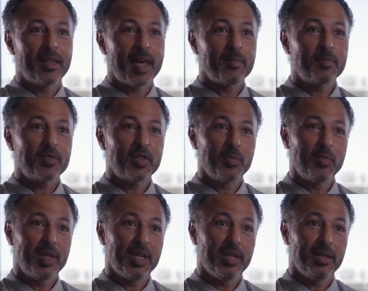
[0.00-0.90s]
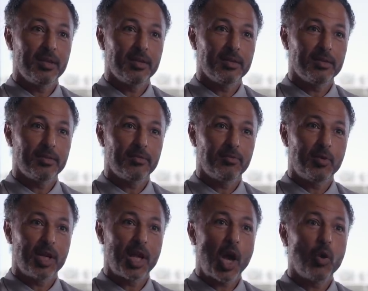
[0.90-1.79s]
them to be
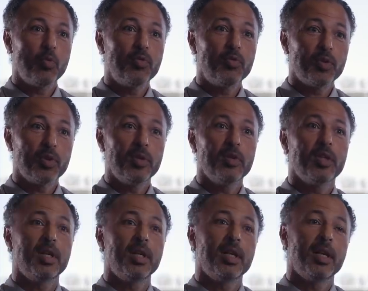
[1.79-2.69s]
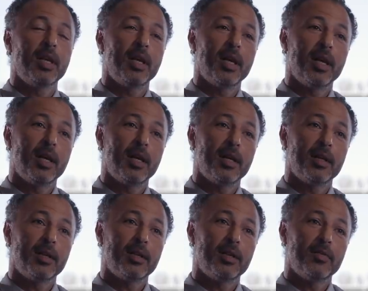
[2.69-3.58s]
really hopeful
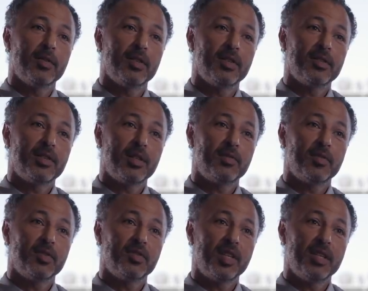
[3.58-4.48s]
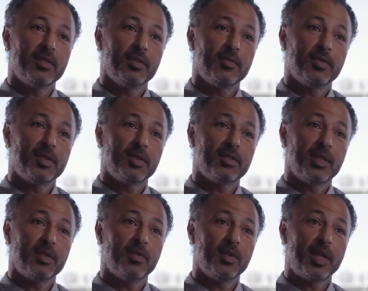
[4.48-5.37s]
of a successful season, of a
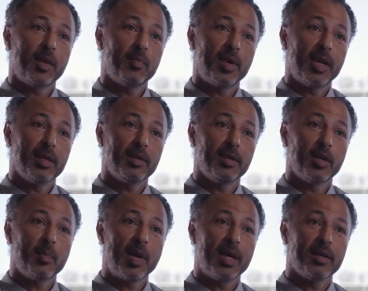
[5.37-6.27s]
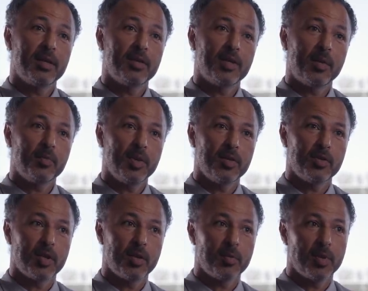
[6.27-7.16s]
successful campaign, you know, back in the
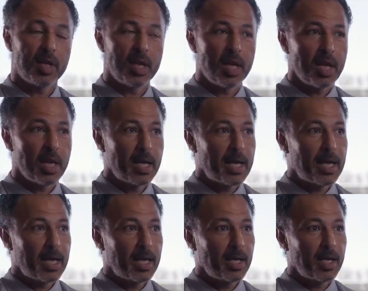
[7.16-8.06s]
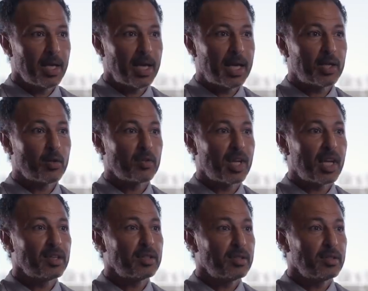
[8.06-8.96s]
Championship. I don't
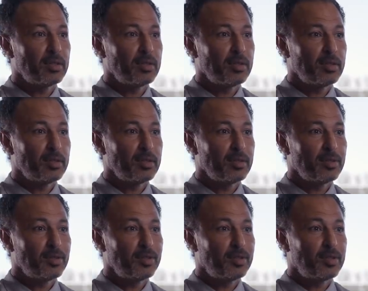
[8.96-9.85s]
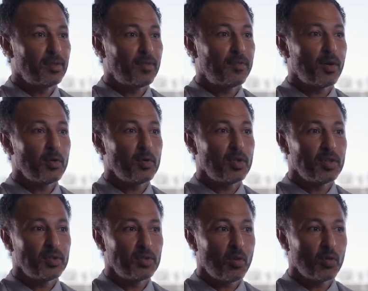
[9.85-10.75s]
like to
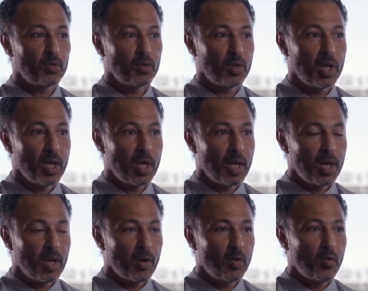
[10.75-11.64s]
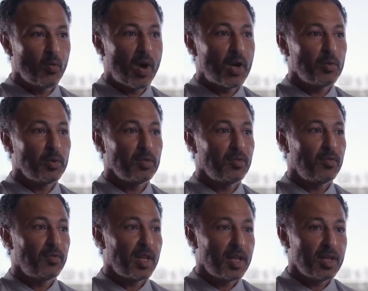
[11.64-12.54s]
focus on where we'll
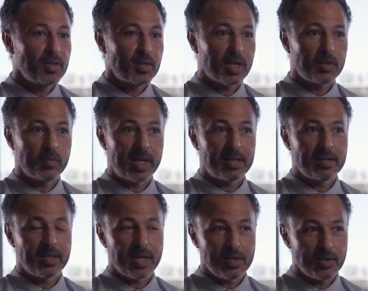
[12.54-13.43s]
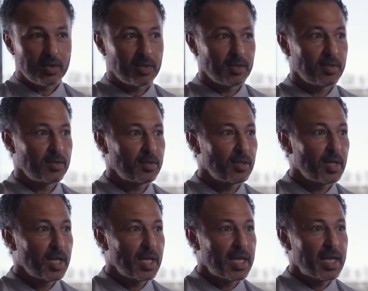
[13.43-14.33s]
finish, expectations.
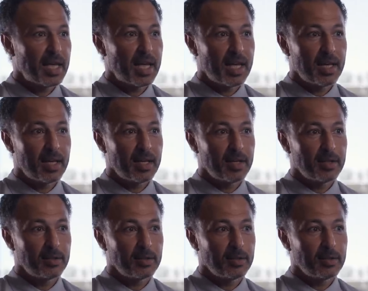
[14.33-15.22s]
I